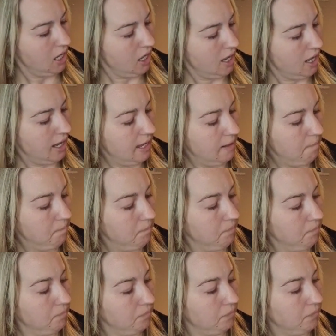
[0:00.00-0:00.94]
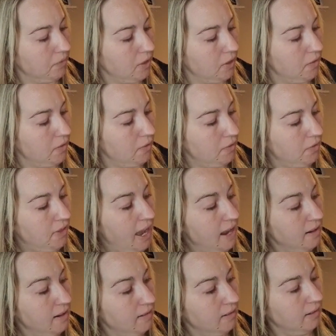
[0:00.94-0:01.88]

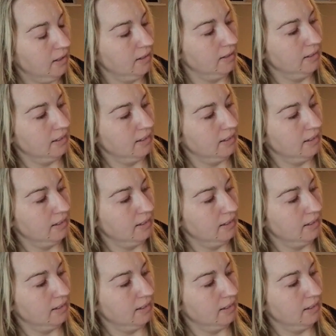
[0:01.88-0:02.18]
then